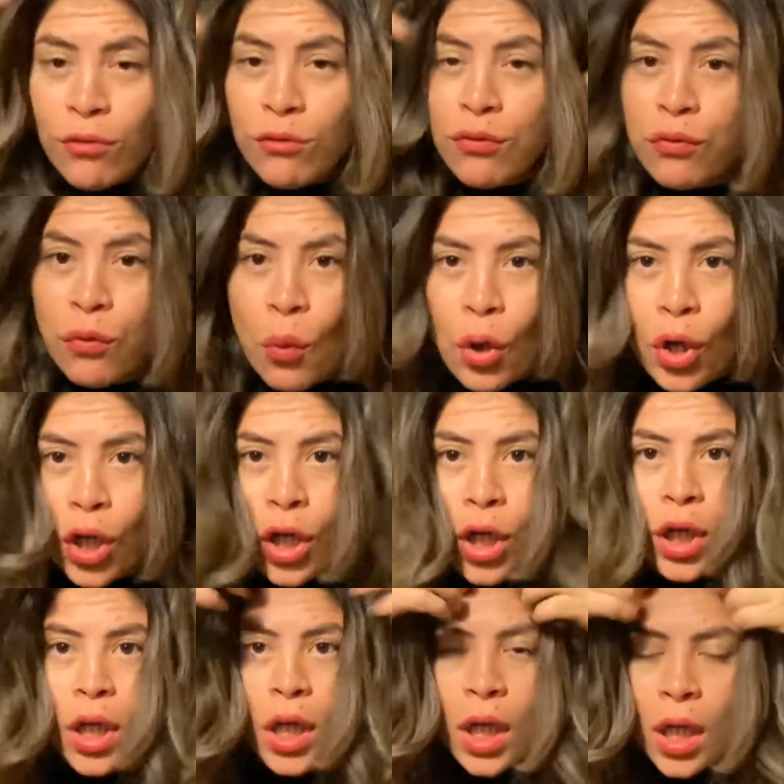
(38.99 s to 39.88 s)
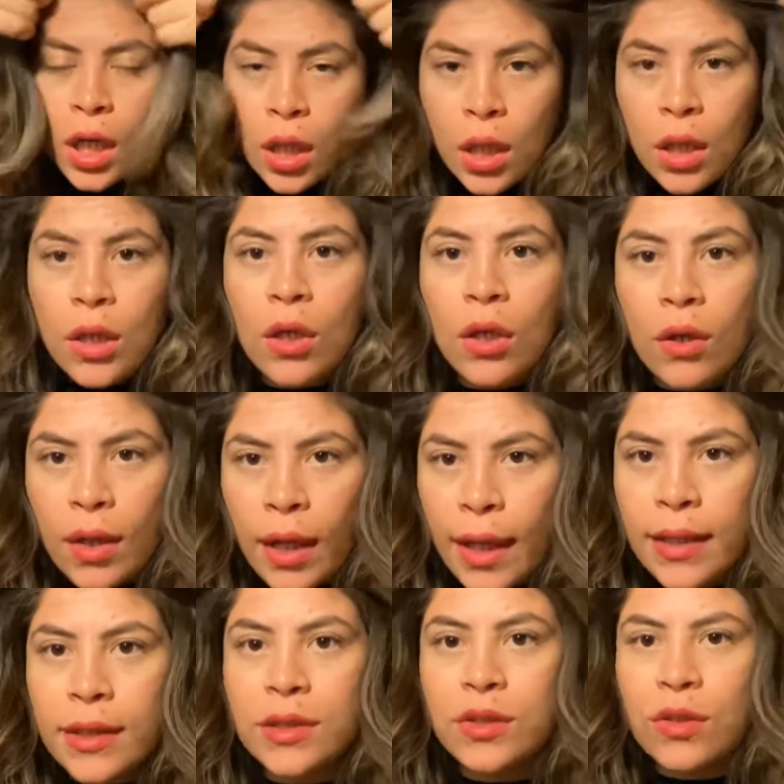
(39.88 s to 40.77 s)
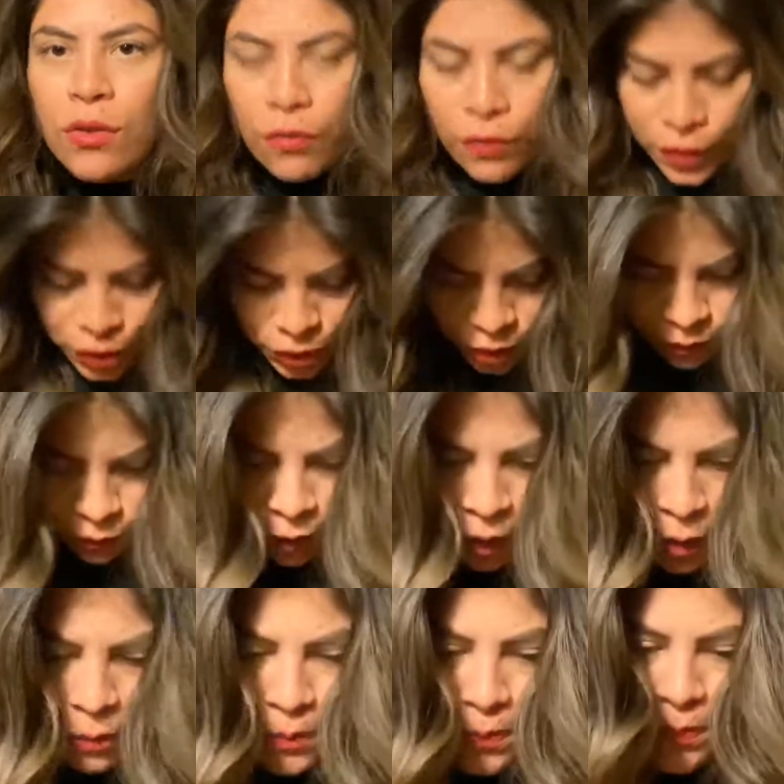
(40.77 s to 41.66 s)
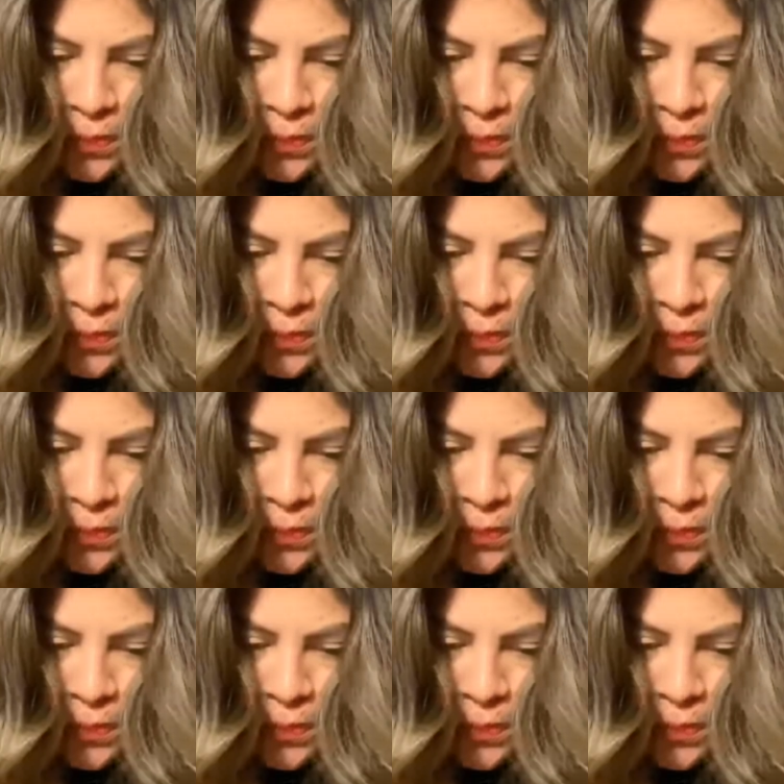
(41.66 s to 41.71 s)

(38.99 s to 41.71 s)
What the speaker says: for. Okay, so first of all,